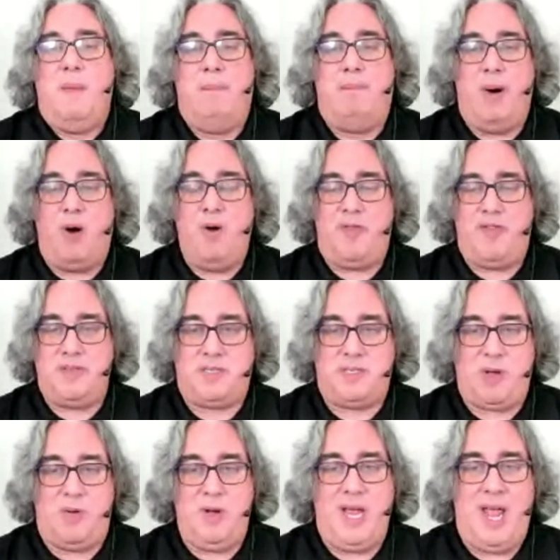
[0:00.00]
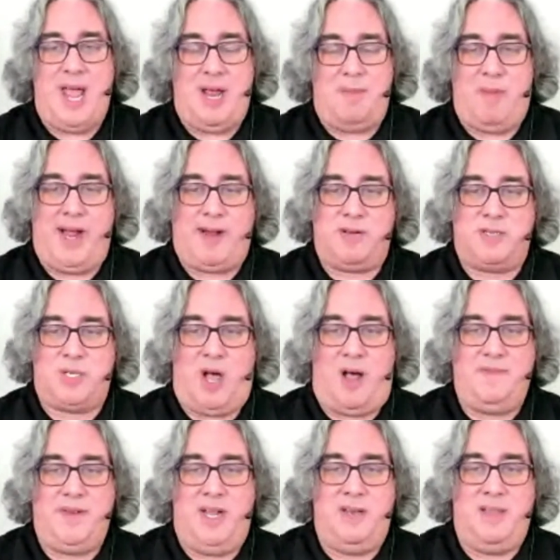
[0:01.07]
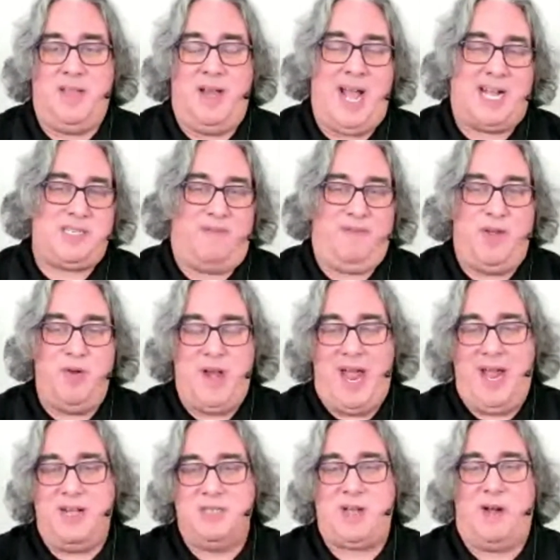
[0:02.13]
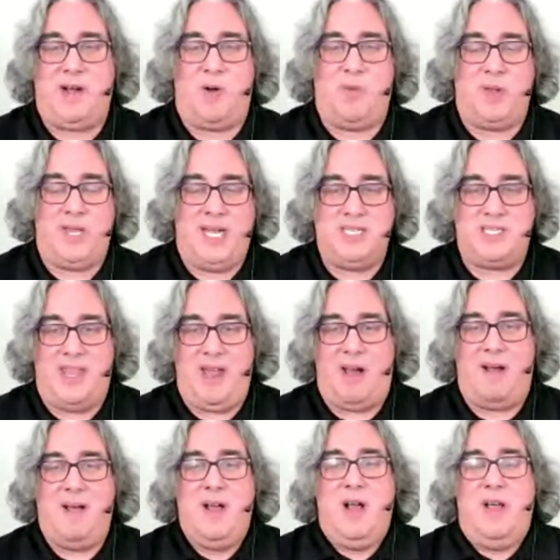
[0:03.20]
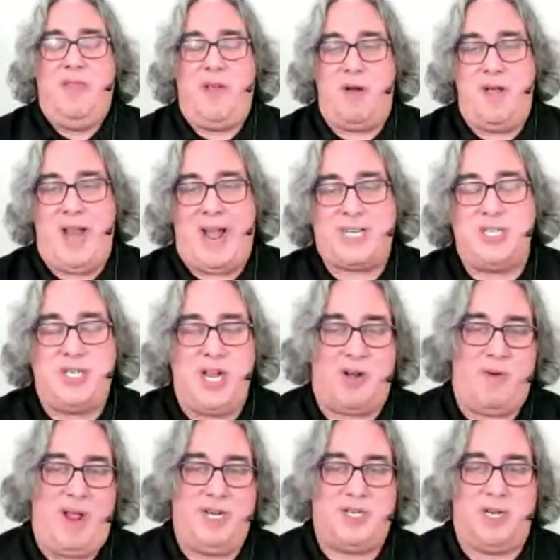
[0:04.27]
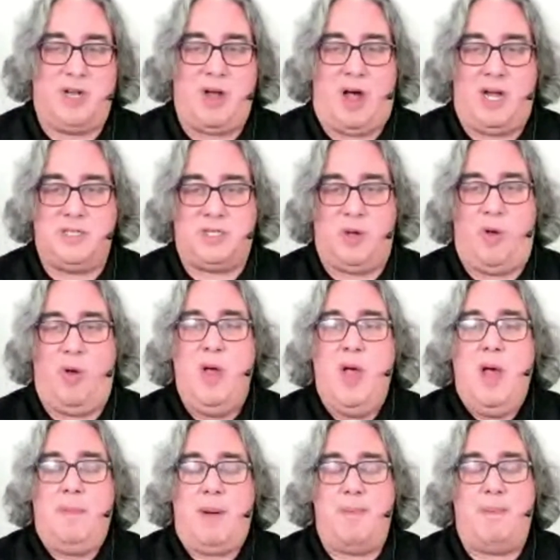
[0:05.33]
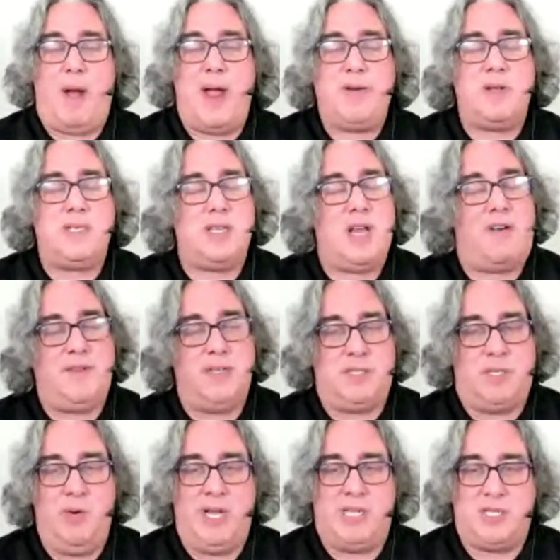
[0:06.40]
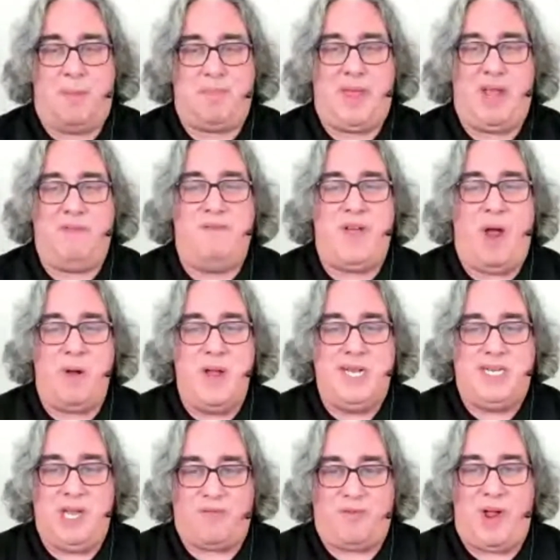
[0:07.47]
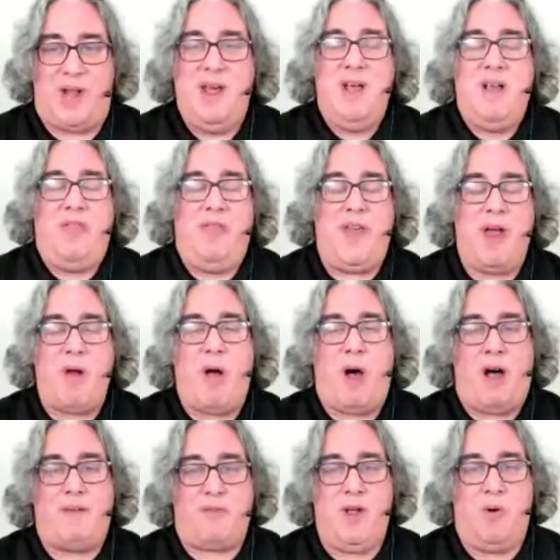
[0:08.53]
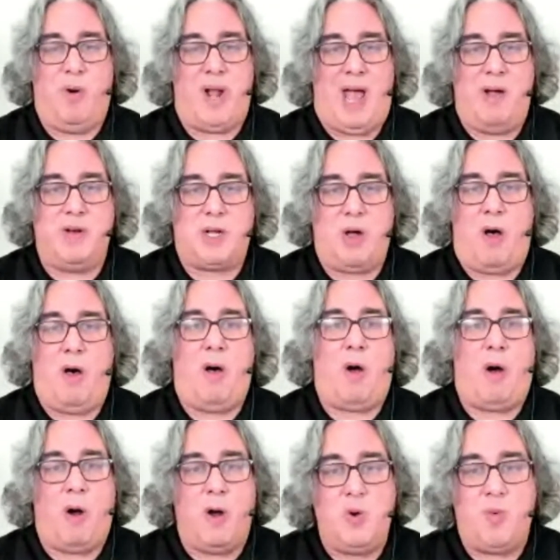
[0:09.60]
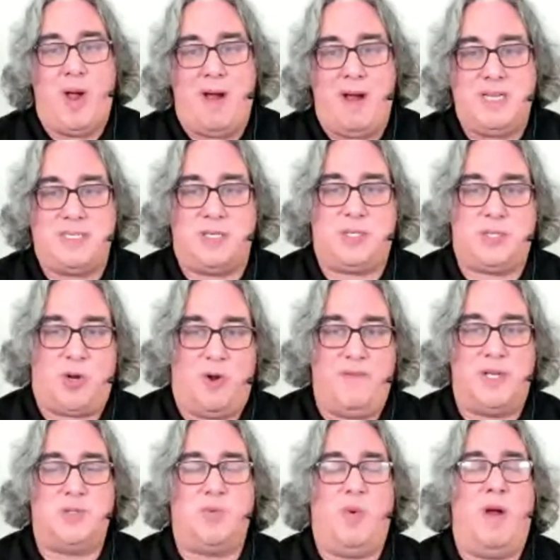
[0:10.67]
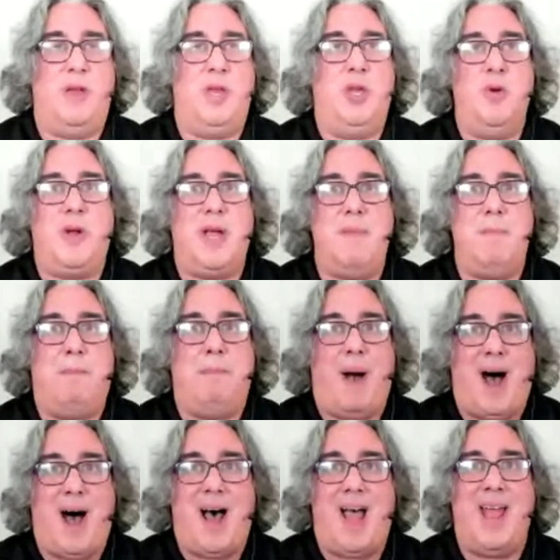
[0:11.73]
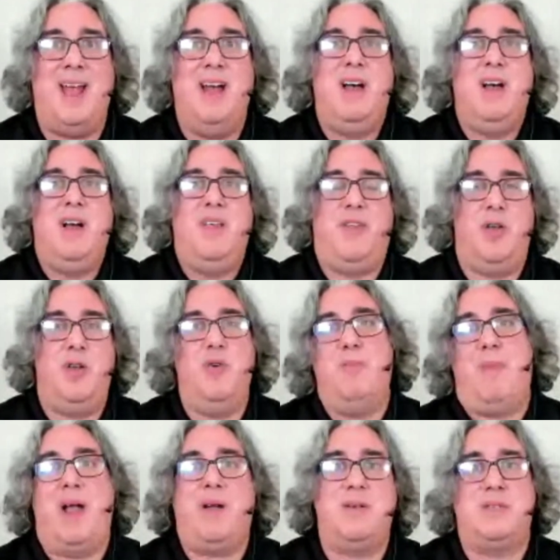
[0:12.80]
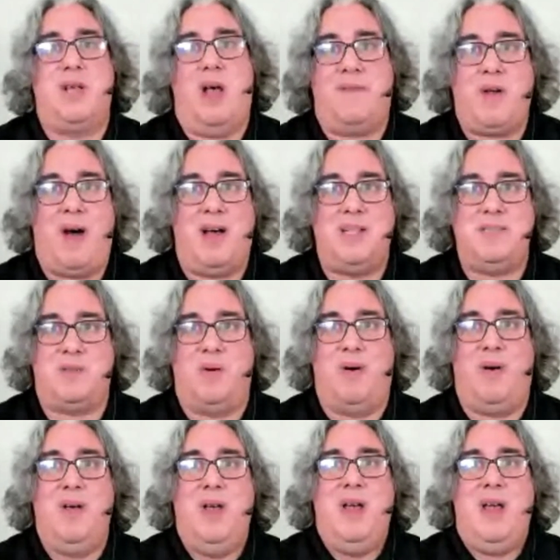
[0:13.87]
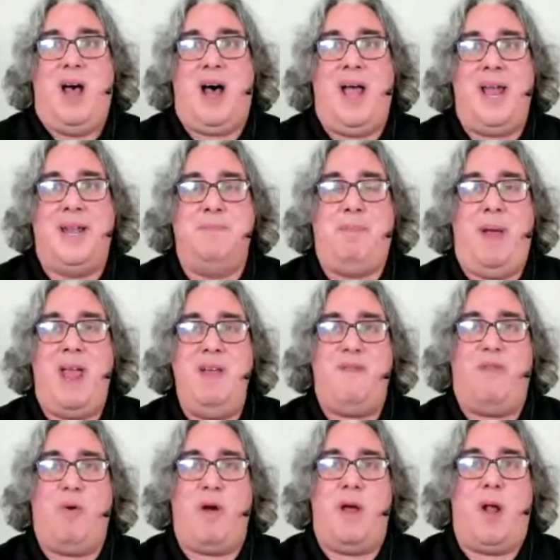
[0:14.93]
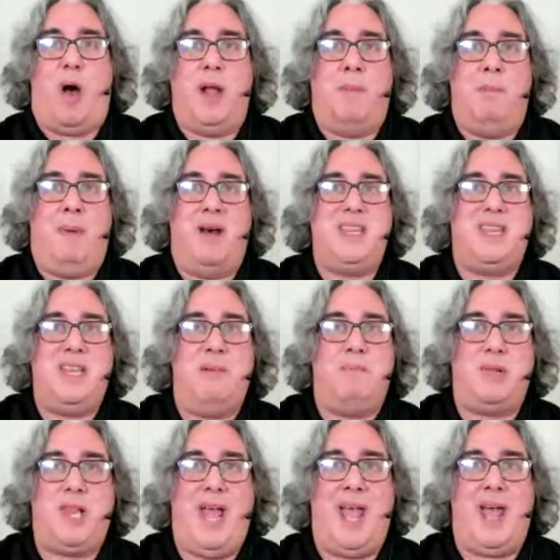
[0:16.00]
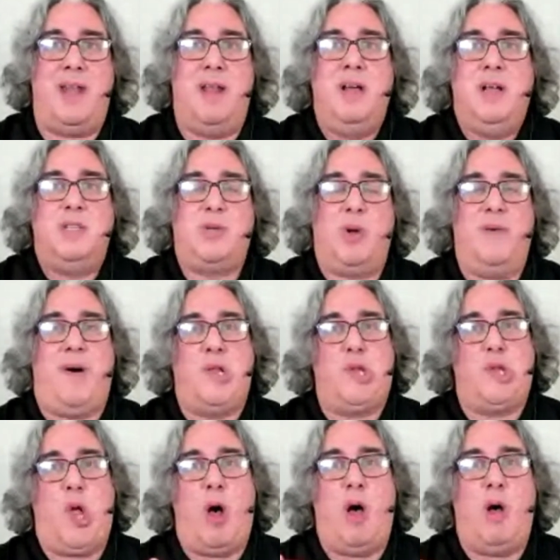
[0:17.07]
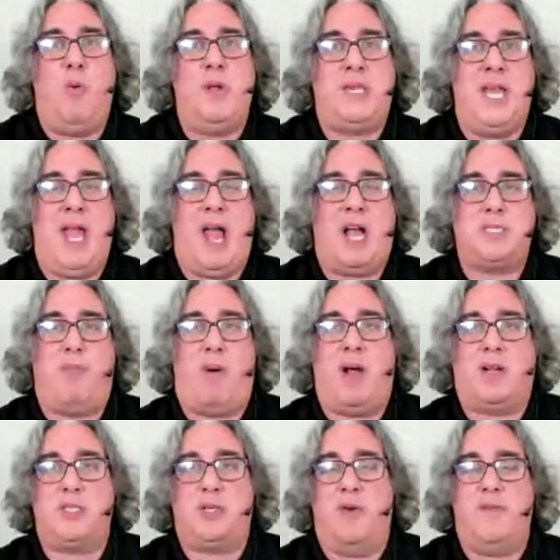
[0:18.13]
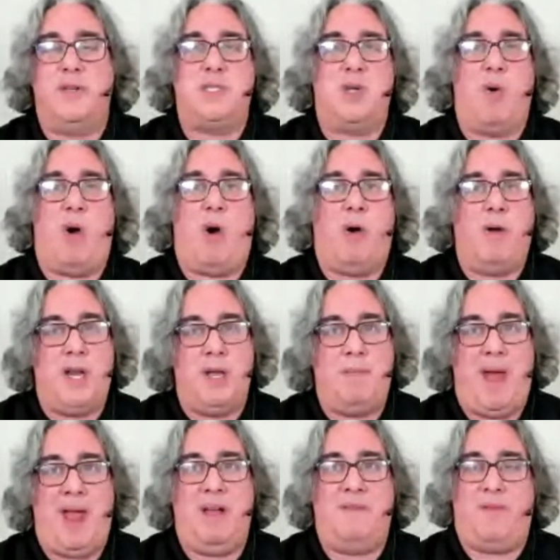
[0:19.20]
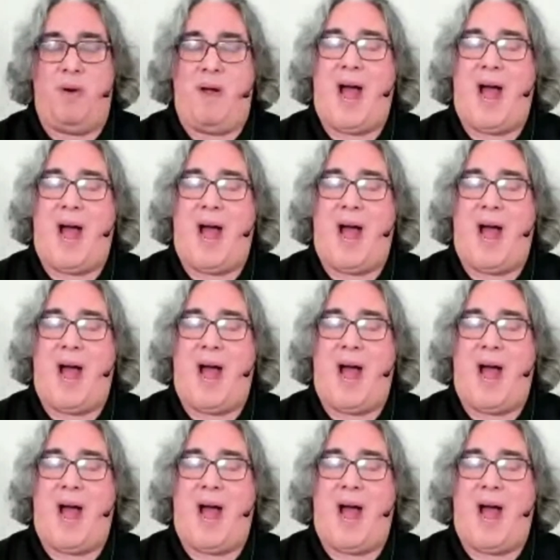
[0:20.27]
Both Sony and Microsoft in the next few days are going to release their next generation console, but Microsoft is doing something very different. They're offering what I would call hardware as a service, where you can buy the new Microsoft console and pay for it on a monthly plan, sort of along with the Xbox service you are already paying for.